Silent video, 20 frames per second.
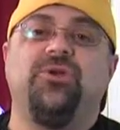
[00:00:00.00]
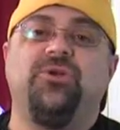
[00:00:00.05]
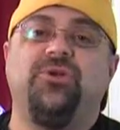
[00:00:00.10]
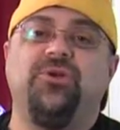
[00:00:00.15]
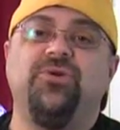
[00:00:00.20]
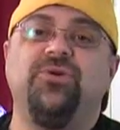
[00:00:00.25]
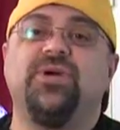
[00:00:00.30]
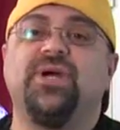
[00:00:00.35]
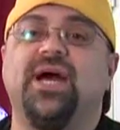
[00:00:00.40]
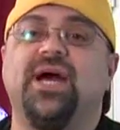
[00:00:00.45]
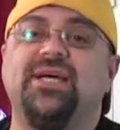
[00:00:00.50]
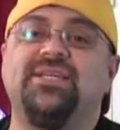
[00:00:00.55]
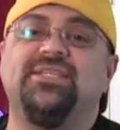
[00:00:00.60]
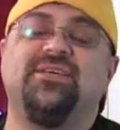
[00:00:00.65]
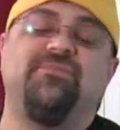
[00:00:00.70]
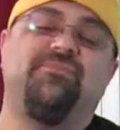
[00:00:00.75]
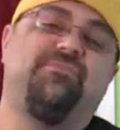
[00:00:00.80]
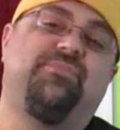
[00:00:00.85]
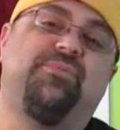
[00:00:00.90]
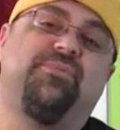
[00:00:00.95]
You guys
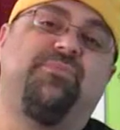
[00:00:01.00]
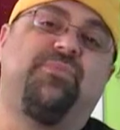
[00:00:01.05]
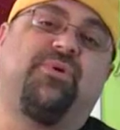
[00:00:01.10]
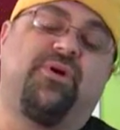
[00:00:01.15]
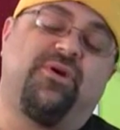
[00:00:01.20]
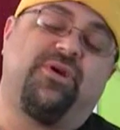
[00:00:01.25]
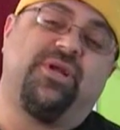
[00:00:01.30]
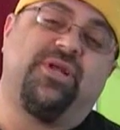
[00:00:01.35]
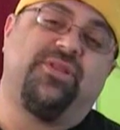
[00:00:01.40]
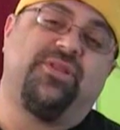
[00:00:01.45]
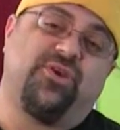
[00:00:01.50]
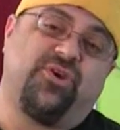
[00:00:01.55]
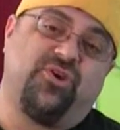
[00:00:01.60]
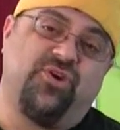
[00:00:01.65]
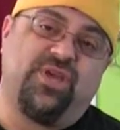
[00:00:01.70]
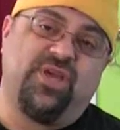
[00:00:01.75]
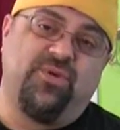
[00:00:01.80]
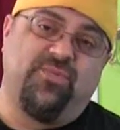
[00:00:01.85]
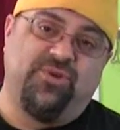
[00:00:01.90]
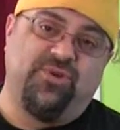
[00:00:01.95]
have bombarded the
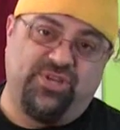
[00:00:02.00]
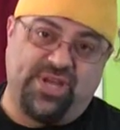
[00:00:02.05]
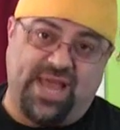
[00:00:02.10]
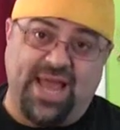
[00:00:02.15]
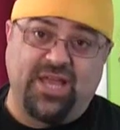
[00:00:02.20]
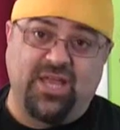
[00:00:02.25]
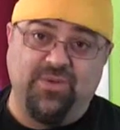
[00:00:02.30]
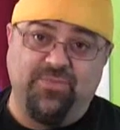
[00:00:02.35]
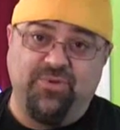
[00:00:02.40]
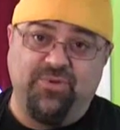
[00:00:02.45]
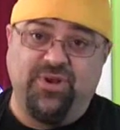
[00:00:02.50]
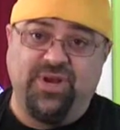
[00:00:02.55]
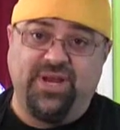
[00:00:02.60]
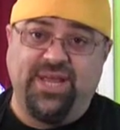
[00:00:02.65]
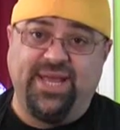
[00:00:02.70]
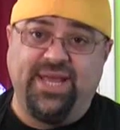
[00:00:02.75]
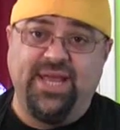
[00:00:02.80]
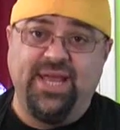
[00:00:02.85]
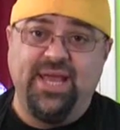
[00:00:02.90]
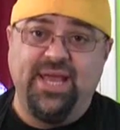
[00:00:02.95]
Cooking with Jack
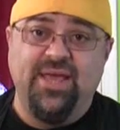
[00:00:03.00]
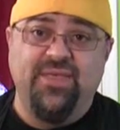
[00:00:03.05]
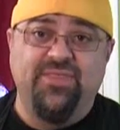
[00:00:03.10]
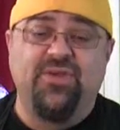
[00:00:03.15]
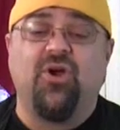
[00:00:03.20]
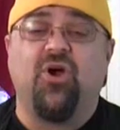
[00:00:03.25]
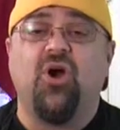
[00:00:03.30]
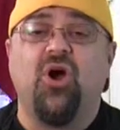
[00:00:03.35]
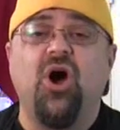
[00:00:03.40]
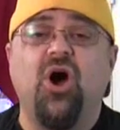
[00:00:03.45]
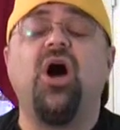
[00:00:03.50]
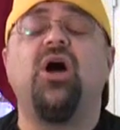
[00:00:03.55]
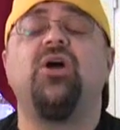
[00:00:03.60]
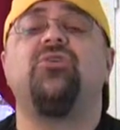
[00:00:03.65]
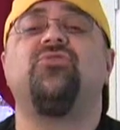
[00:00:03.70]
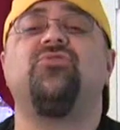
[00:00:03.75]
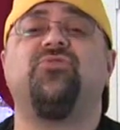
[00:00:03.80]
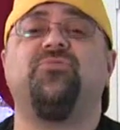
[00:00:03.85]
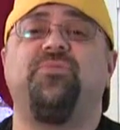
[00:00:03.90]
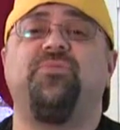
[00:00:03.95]
community there are
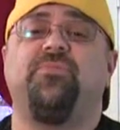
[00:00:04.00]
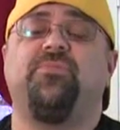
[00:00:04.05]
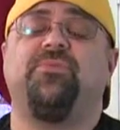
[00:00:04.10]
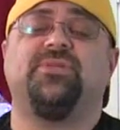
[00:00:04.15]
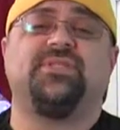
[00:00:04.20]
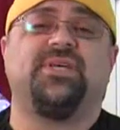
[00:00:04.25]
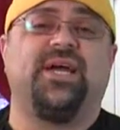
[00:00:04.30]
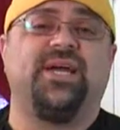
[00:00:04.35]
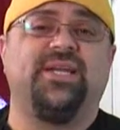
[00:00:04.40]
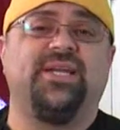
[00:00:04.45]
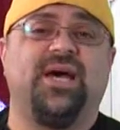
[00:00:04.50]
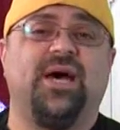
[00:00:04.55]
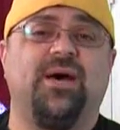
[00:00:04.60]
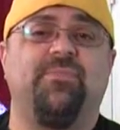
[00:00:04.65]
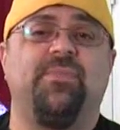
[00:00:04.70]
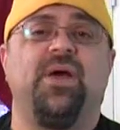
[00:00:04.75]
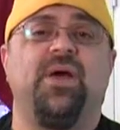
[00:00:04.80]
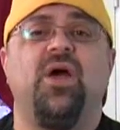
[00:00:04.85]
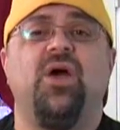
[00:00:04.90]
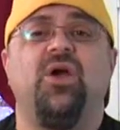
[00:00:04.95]
hundreds of people signed
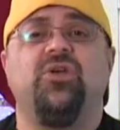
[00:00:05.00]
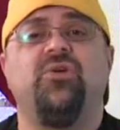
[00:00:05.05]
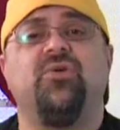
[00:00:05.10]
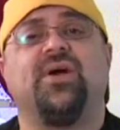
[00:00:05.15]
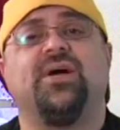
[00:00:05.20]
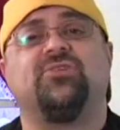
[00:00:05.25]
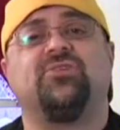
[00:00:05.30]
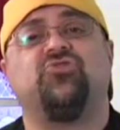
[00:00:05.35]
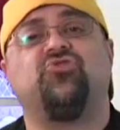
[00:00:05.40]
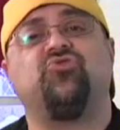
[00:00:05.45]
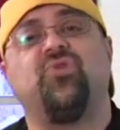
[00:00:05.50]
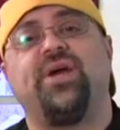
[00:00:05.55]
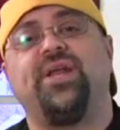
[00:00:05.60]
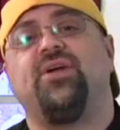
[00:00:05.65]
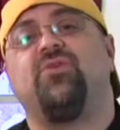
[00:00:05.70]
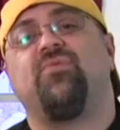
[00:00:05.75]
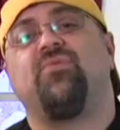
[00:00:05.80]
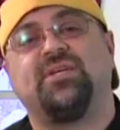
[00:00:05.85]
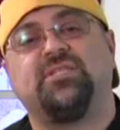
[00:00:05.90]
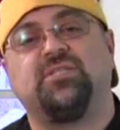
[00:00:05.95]
up. You guys are
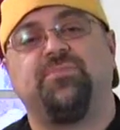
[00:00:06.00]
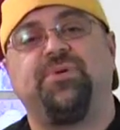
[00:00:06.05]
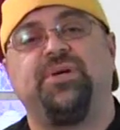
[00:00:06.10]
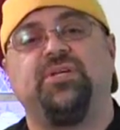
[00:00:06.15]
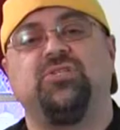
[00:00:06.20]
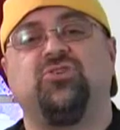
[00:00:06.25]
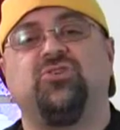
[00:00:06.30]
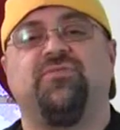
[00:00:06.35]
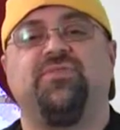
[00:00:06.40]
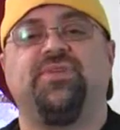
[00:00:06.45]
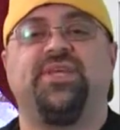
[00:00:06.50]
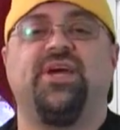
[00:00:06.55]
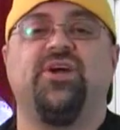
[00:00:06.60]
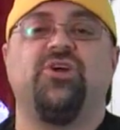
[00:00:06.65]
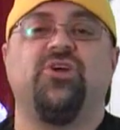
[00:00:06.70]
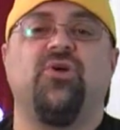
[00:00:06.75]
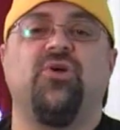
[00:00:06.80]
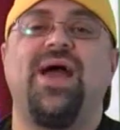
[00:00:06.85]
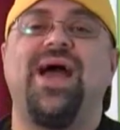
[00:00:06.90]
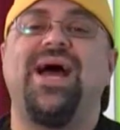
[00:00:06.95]
trading recipes over
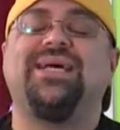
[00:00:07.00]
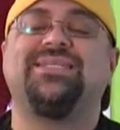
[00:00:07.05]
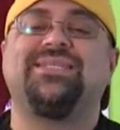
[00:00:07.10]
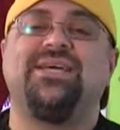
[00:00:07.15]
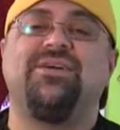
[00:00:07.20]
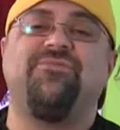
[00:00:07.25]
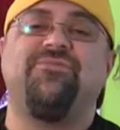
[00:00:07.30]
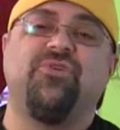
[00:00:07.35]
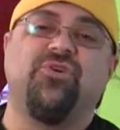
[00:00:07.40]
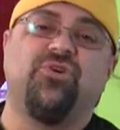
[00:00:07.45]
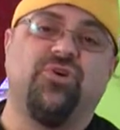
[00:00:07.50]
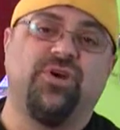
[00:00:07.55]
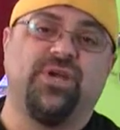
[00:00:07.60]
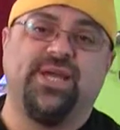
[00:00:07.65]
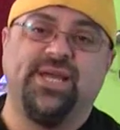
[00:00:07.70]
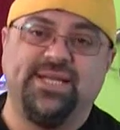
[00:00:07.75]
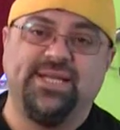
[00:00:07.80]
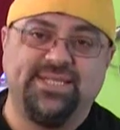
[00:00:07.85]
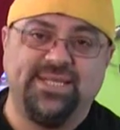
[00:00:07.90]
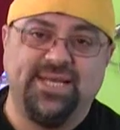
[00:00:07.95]
there. You're asking for
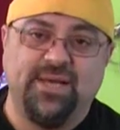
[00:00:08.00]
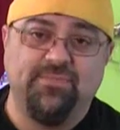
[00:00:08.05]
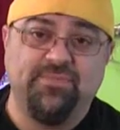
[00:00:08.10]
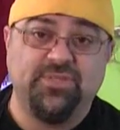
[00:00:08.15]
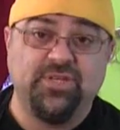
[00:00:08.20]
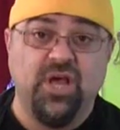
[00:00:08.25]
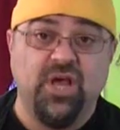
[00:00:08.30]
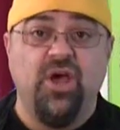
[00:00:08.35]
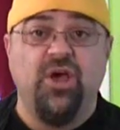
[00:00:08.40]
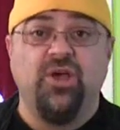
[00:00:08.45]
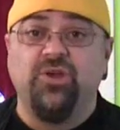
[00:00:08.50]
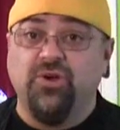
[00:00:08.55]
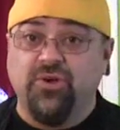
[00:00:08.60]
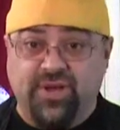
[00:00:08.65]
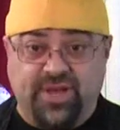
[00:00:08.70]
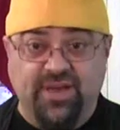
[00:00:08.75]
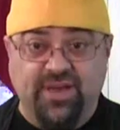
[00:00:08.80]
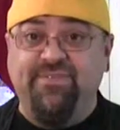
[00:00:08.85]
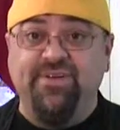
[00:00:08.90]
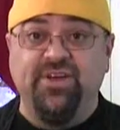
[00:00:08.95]
cooking tips. You're
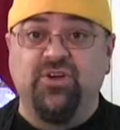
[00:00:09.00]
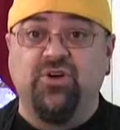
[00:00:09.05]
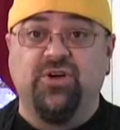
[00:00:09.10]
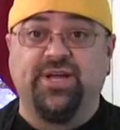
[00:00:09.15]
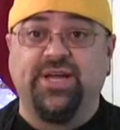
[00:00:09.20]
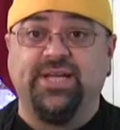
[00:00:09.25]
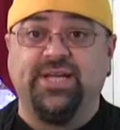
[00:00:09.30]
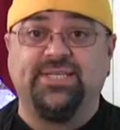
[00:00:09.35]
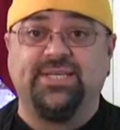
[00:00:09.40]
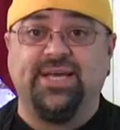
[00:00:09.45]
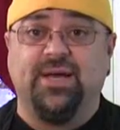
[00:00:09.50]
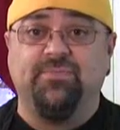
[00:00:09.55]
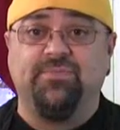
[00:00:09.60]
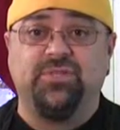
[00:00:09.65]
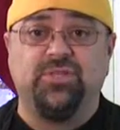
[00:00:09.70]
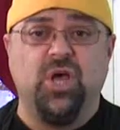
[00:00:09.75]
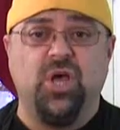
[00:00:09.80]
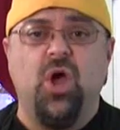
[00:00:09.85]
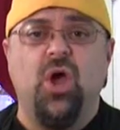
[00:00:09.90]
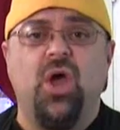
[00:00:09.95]
giving cooking
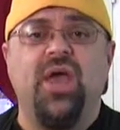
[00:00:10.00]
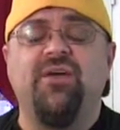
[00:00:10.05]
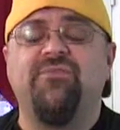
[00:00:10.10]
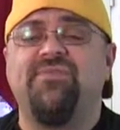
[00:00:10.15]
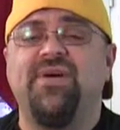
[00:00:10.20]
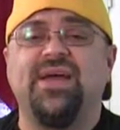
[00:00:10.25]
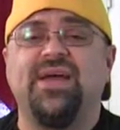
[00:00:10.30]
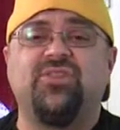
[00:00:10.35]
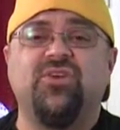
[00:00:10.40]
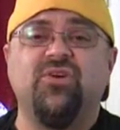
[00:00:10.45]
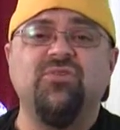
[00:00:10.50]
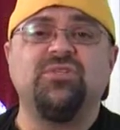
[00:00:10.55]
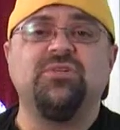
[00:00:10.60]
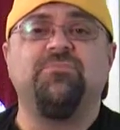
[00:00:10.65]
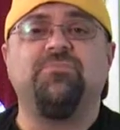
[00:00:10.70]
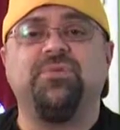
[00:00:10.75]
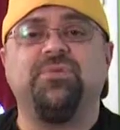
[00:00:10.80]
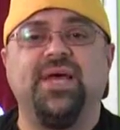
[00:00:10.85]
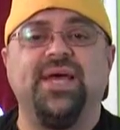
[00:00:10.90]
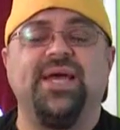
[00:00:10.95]
tips. In fact, there's
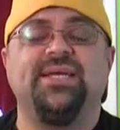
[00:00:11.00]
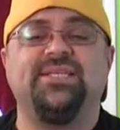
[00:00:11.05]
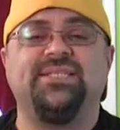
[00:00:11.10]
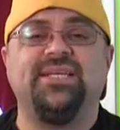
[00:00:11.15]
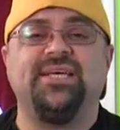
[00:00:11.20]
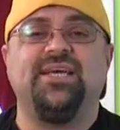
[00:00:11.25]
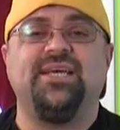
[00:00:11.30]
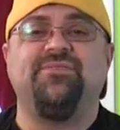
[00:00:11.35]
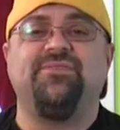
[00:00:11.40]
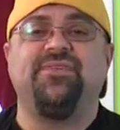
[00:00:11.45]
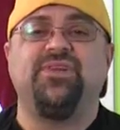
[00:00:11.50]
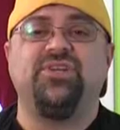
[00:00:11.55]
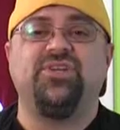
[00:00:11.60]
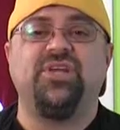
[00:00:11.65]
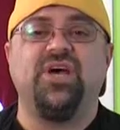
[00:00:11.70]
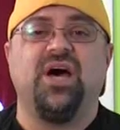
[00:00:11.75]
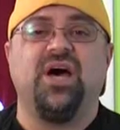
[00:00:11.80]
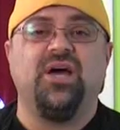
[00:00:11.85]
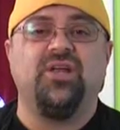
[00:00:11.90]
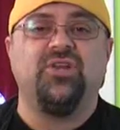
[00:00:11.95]
a place to even
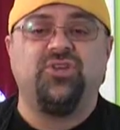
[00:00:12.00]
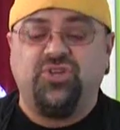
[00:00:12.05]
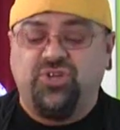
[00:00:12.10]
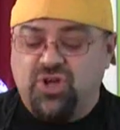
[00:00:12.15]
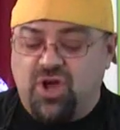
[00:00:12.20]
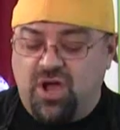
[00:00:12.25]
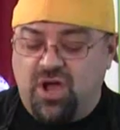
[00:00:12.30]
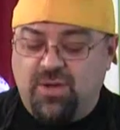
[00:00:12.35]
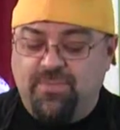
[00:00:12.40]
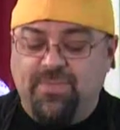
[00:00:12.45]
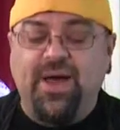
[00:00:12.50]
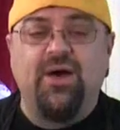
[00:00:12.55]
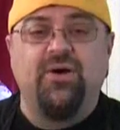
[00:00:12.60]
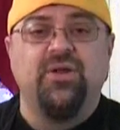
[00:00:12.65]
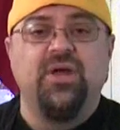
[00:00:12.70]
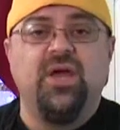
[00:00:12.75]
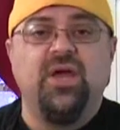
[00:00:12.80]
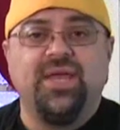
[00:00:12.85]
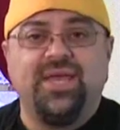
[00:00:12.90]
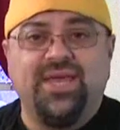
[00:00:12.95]
uh, talk
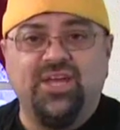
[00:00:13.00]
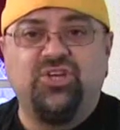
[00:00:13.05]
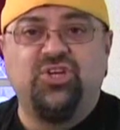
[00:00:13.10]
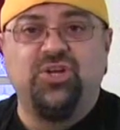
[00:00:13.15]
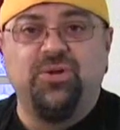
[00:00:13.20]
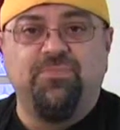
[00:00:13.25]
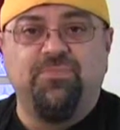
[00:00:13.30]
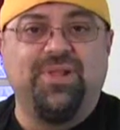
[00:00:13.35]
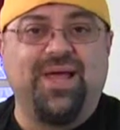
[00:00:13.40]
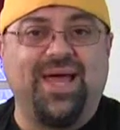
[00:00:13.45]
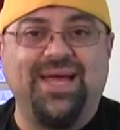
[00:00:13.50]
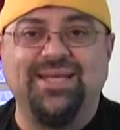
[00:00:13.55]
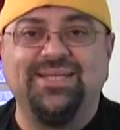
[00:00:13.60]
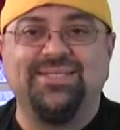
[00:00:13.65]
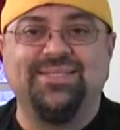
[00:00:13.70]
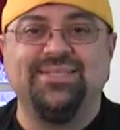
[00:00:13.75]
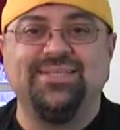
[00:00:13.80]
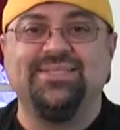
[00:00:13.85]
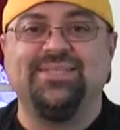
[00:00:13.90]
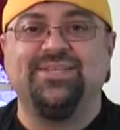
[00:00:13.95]
about kitchen
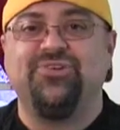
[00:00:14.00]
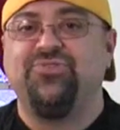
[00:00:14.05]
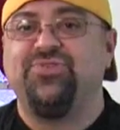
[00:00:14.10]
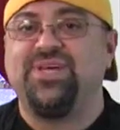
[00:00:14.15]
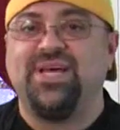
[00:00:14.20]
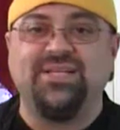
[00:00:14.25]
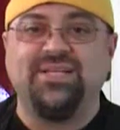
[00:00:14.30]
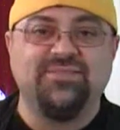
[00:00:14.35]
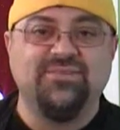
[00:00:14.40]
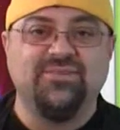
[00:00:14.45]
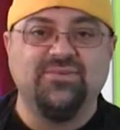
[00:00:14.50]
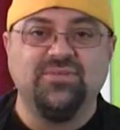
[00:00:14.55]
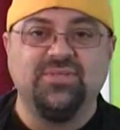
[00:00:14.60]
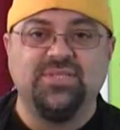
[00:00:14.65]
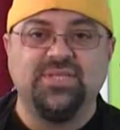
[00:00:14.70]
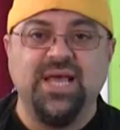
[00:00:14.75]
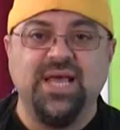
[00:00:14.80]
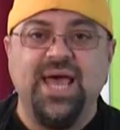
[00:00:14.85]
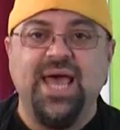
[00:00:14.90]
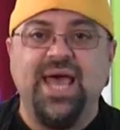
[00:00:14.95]
appliances and
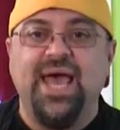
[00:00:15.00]
utensils.